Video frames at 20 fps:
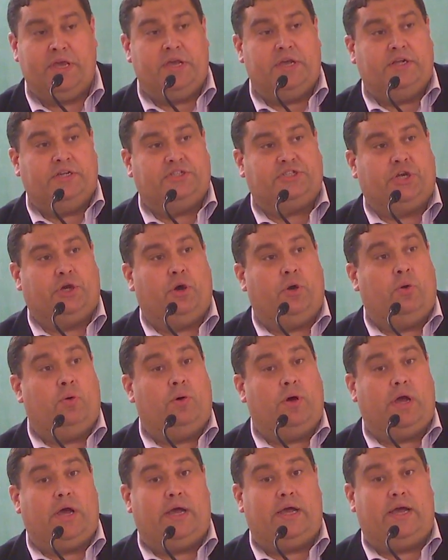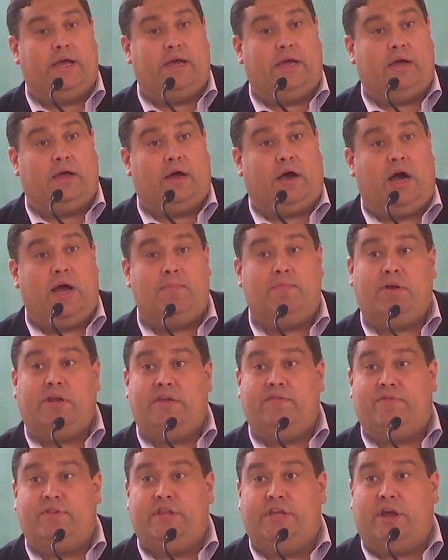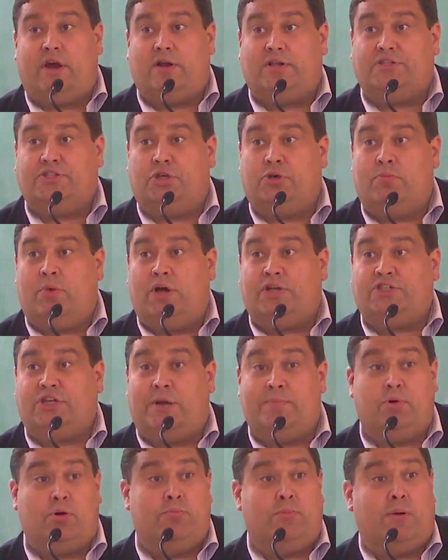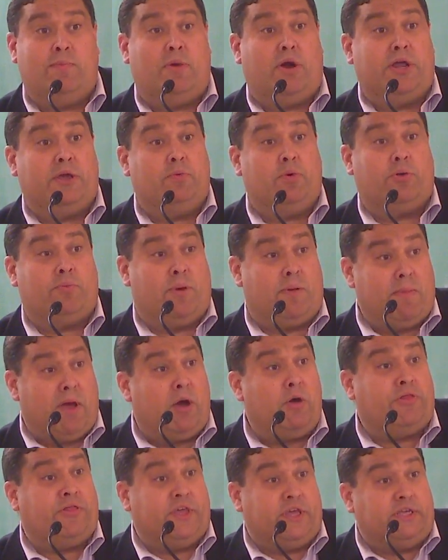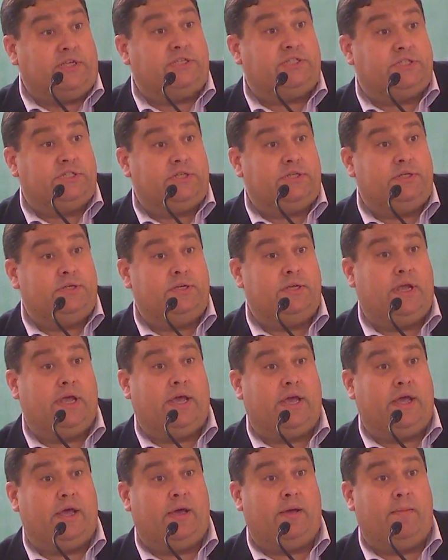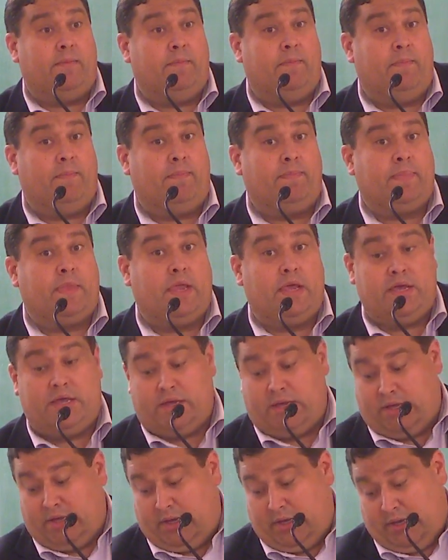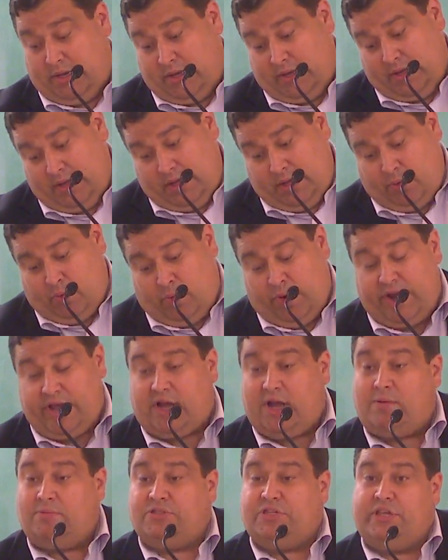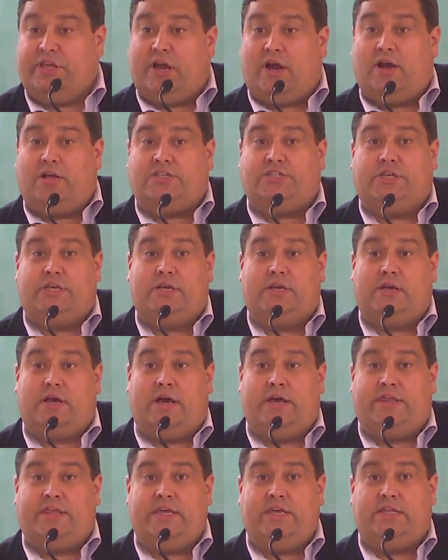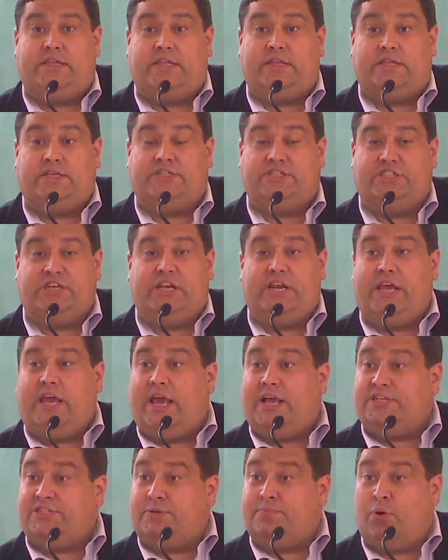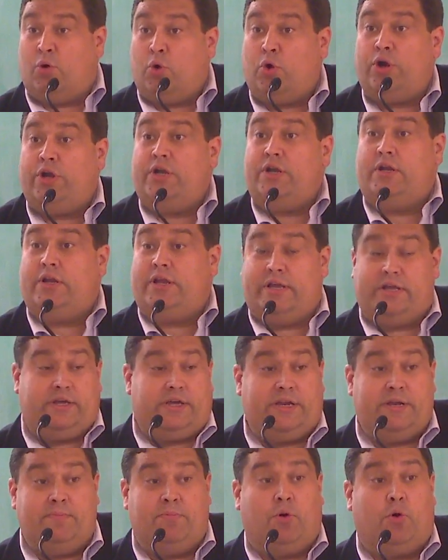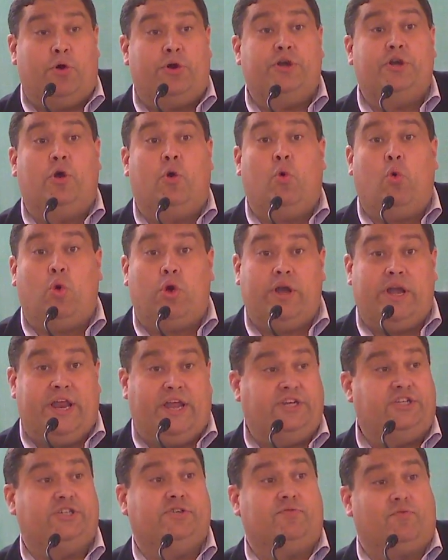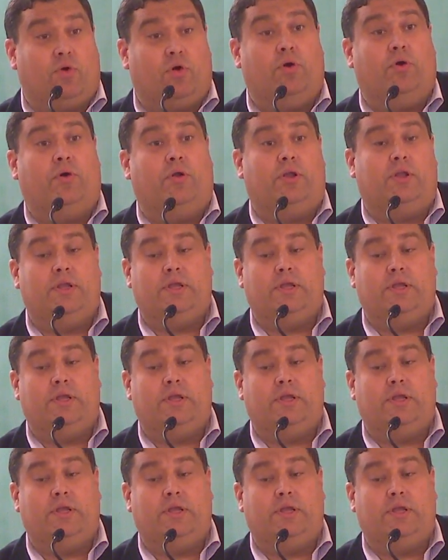So I believe in the arts so much, I put my money where my mouth is. When it comes to the arts, I think that the city has an important coordination role.